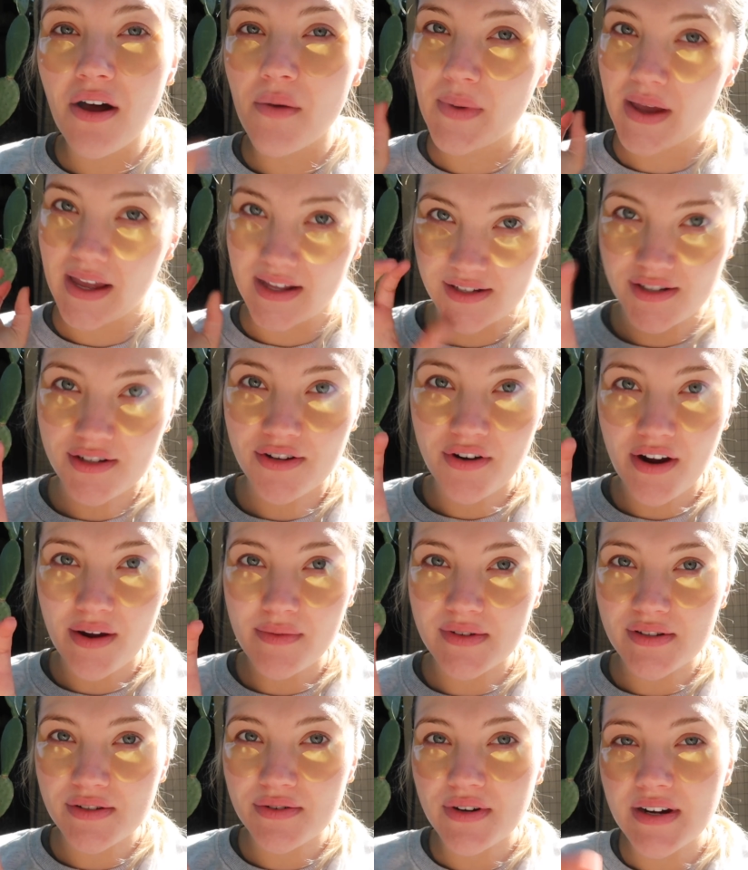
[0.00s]
on my
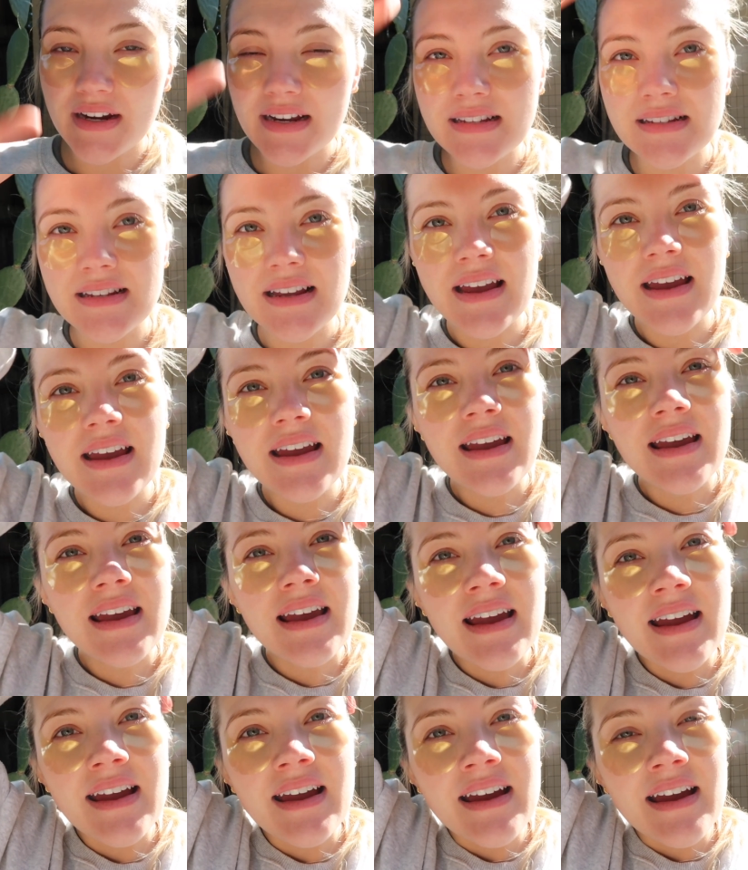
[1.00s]
Instagram stories
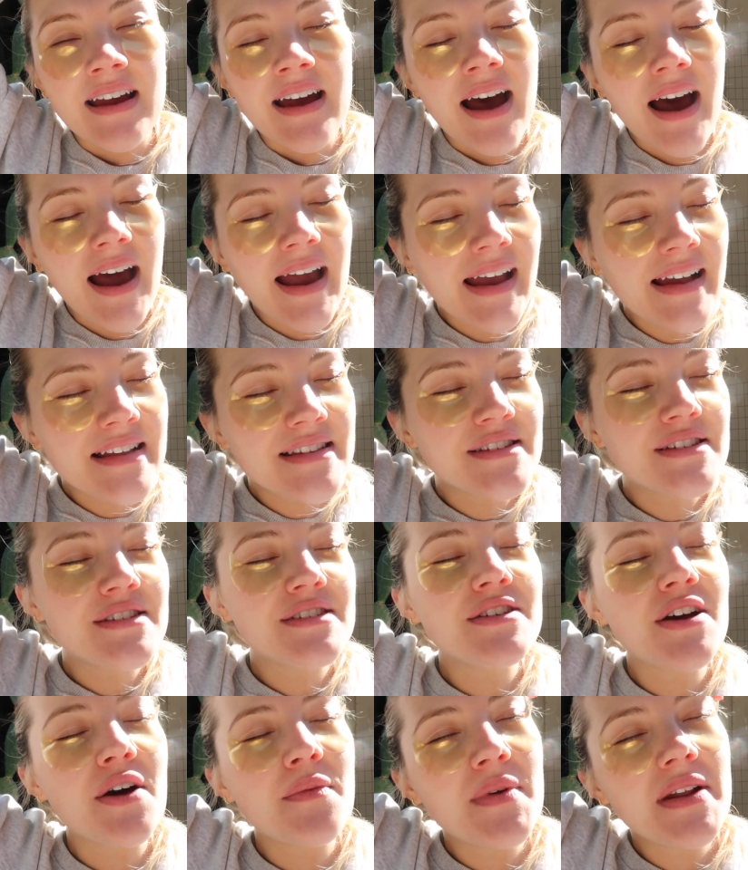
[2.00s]
I had
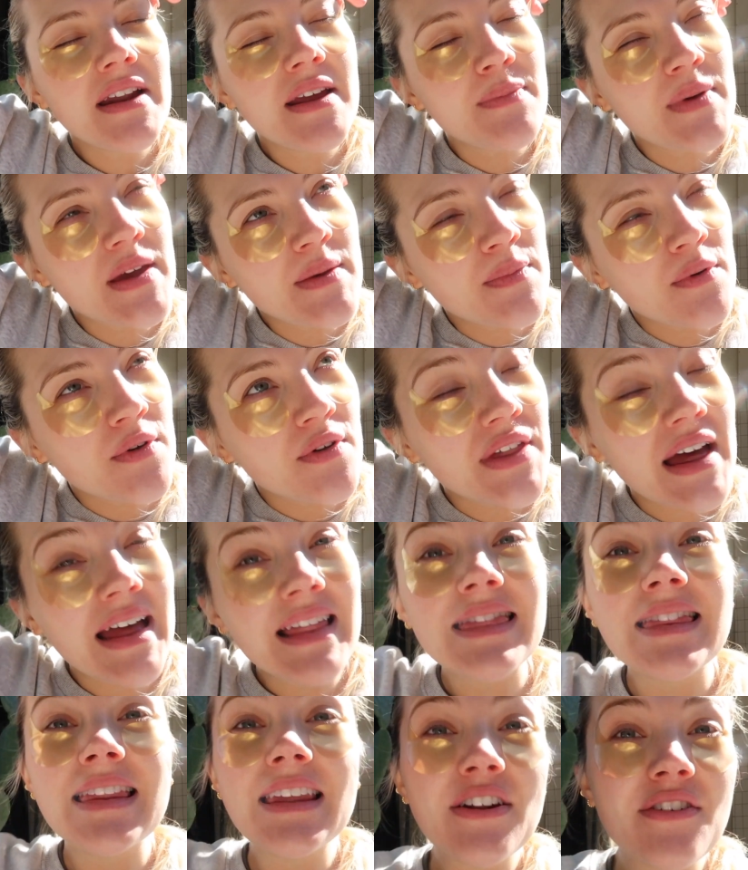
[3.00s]
so many people that
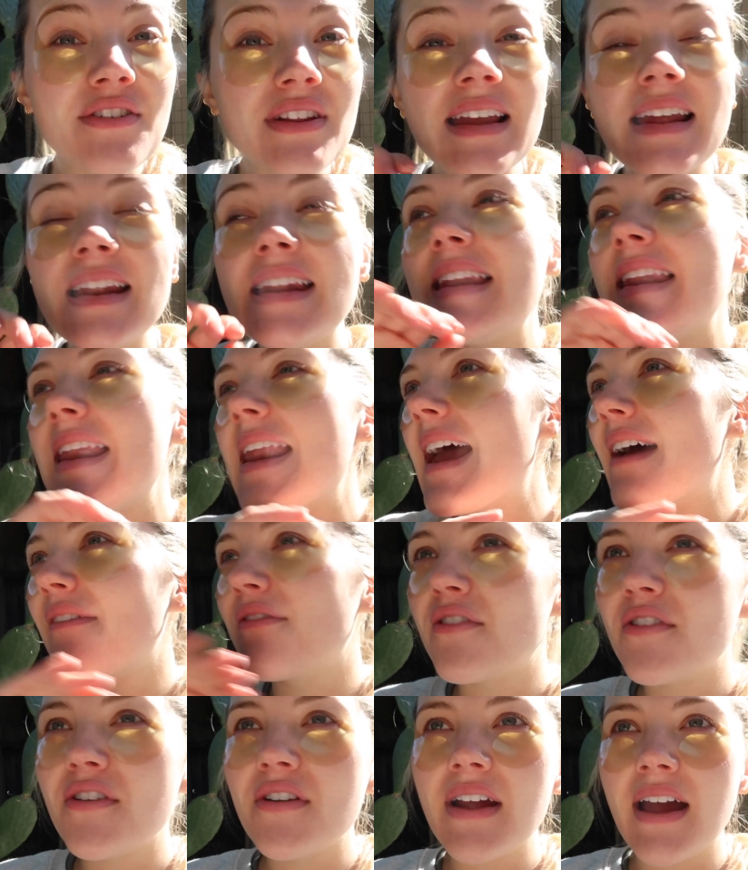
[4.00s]
literally
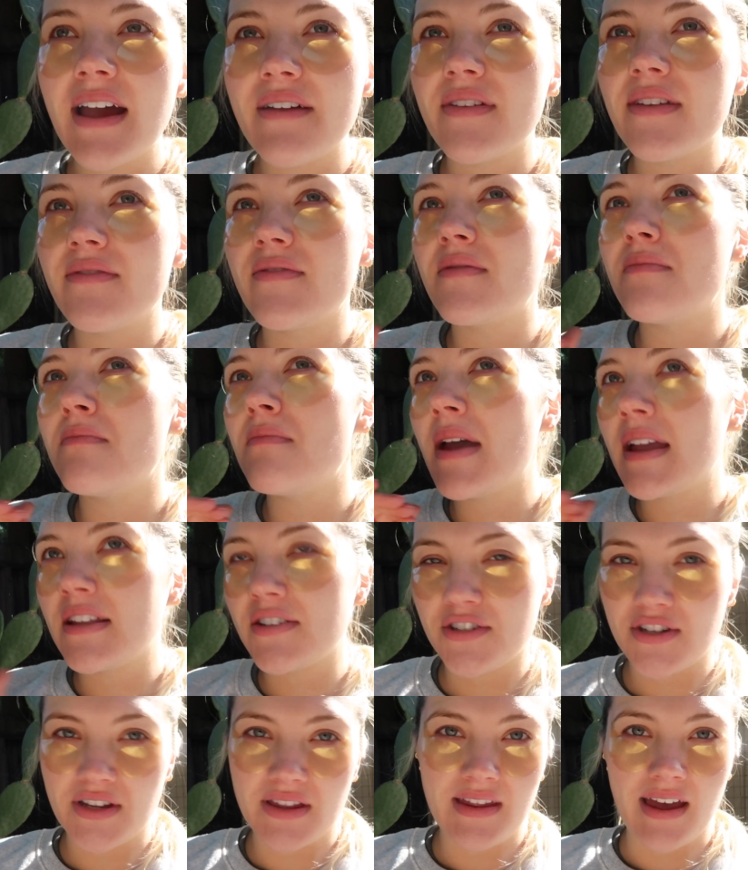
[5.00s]
never have even
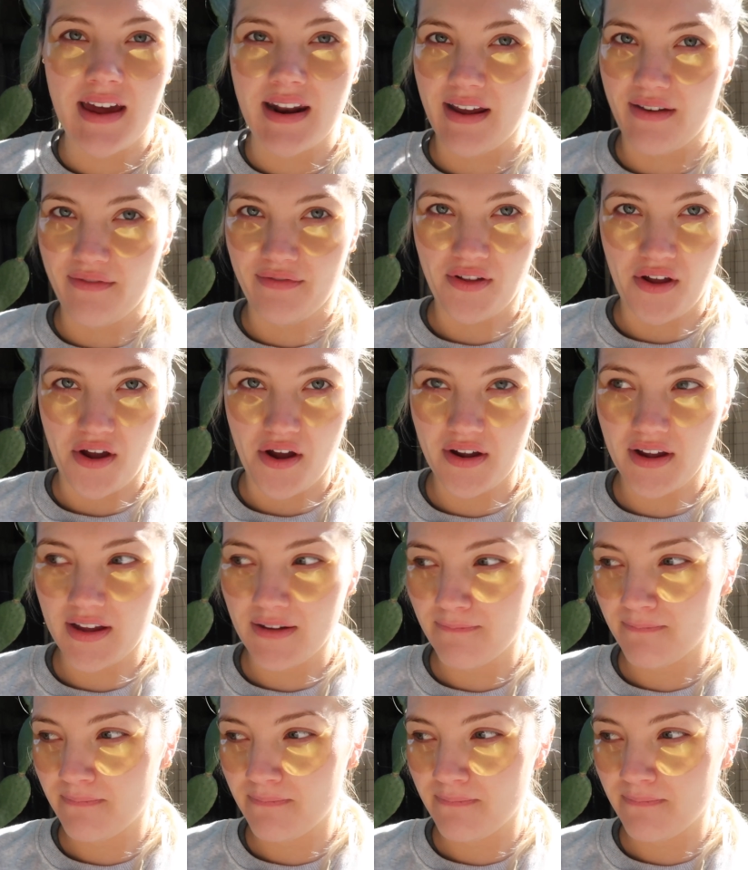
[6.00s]
mentioned that I vlog